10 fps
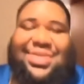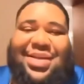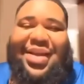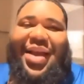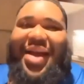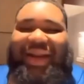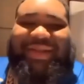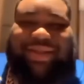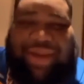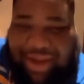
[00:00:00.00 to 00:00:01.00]
got to
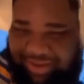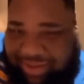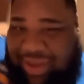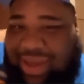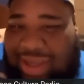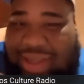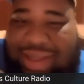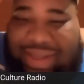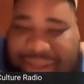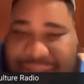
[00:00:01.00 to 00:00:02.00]
stop, man.
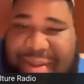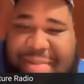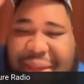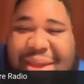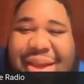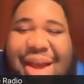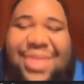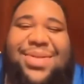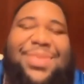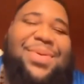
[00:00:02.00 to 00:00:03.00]
Man, you ain't got to sue
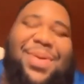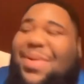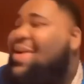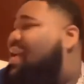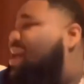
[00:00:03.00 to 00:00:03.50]
no nigga like